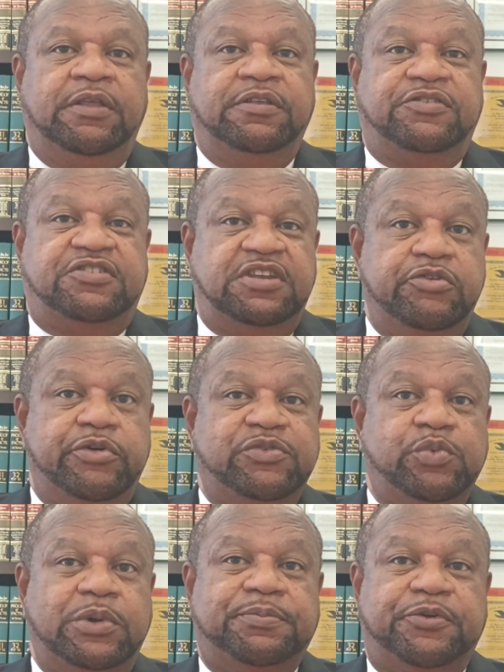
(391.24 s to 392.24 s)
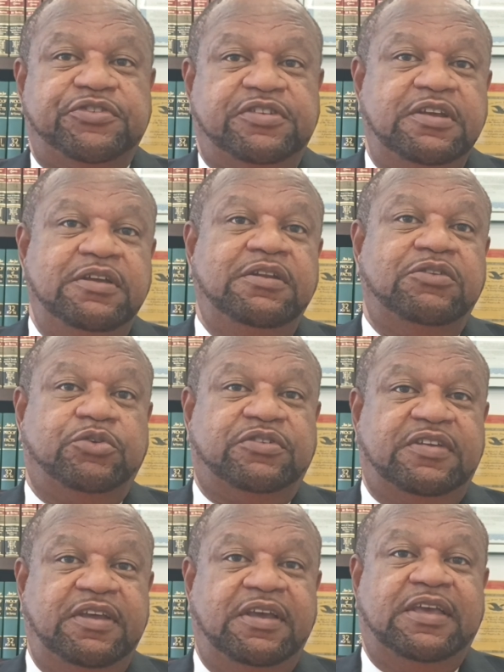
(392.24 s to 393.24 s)
The series will proceed to
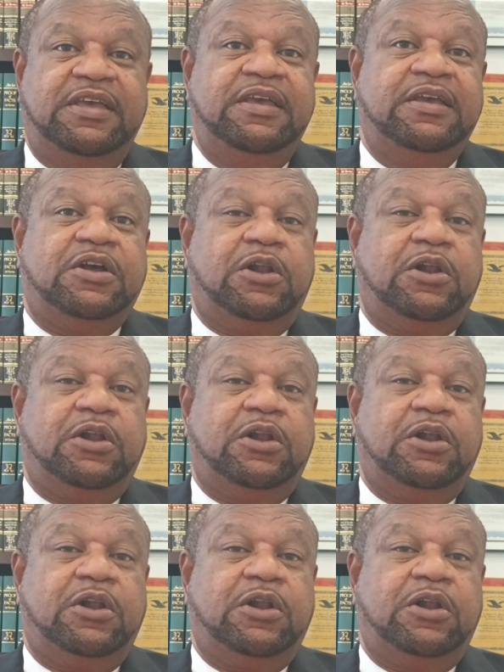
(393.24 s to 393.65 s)
take a